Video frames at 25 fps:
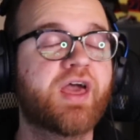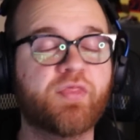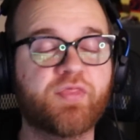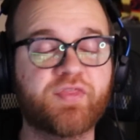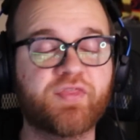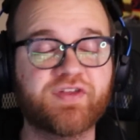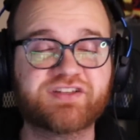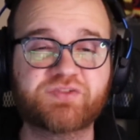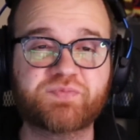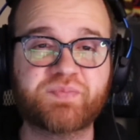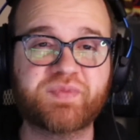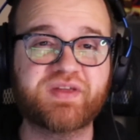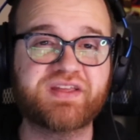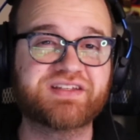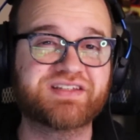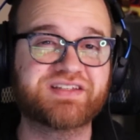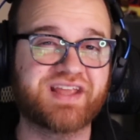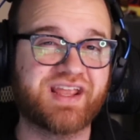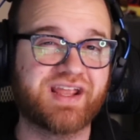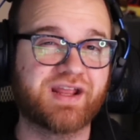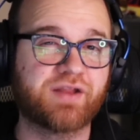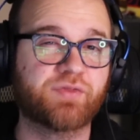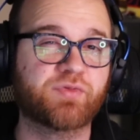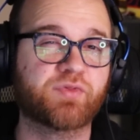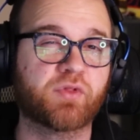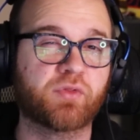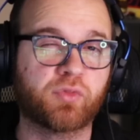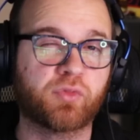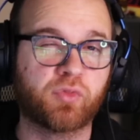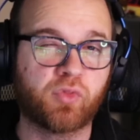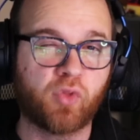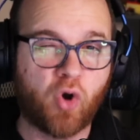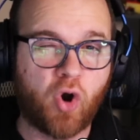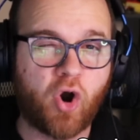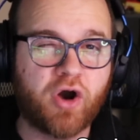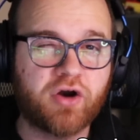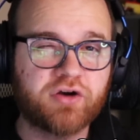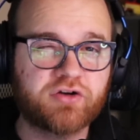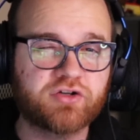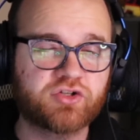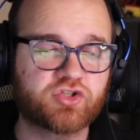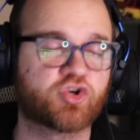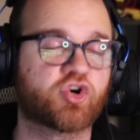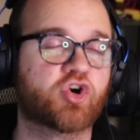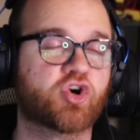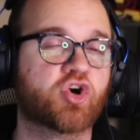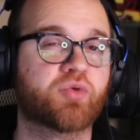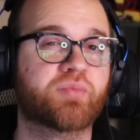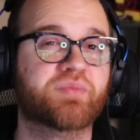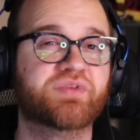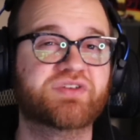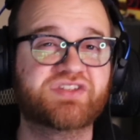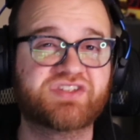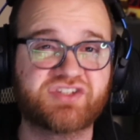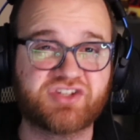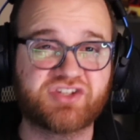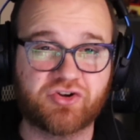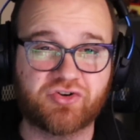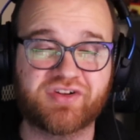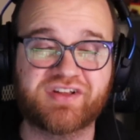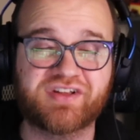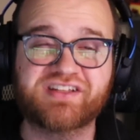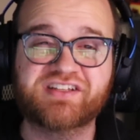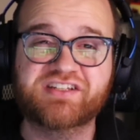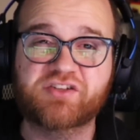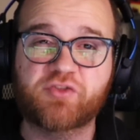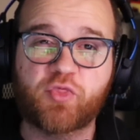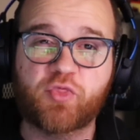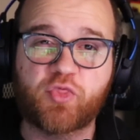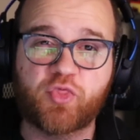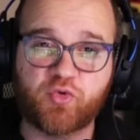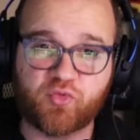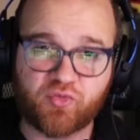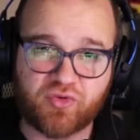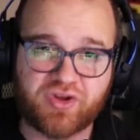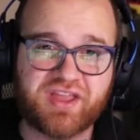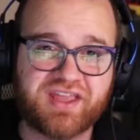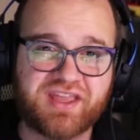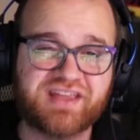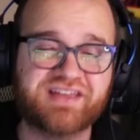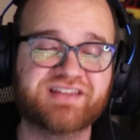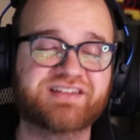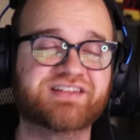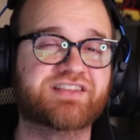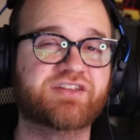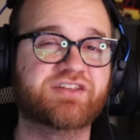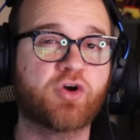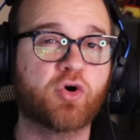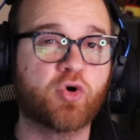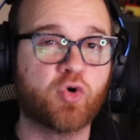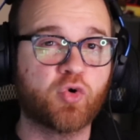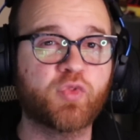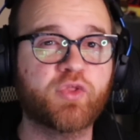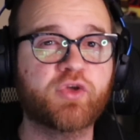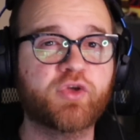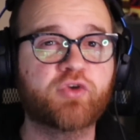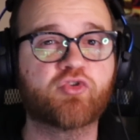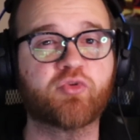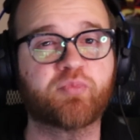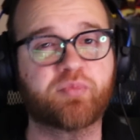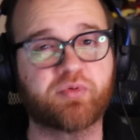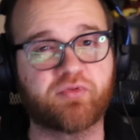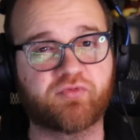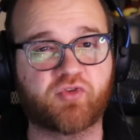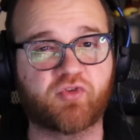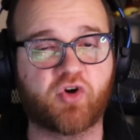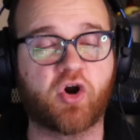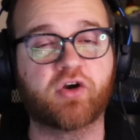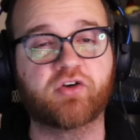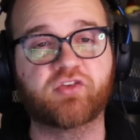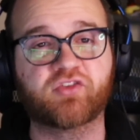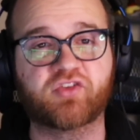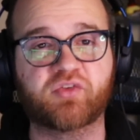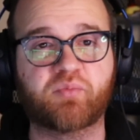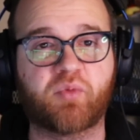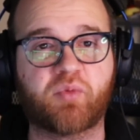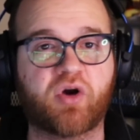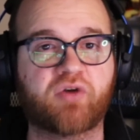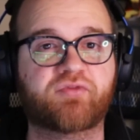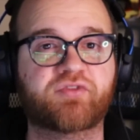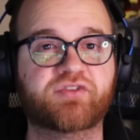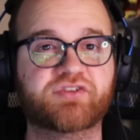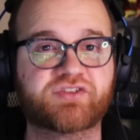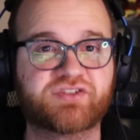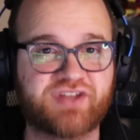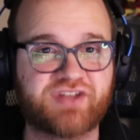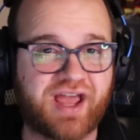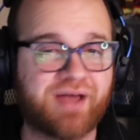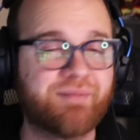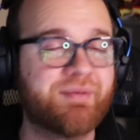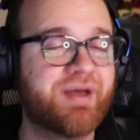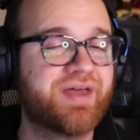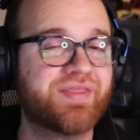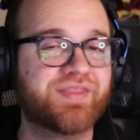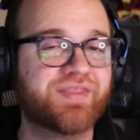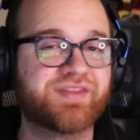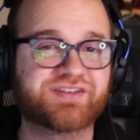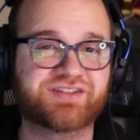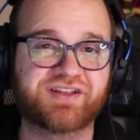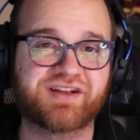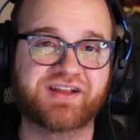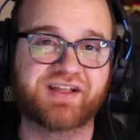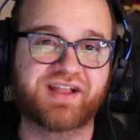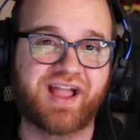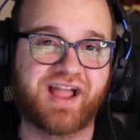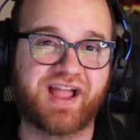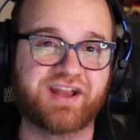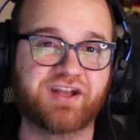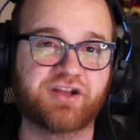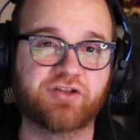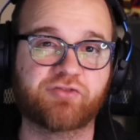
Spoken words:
This means in the long term, Series 3 is the only group of cards in Marvel Snap that's going to kind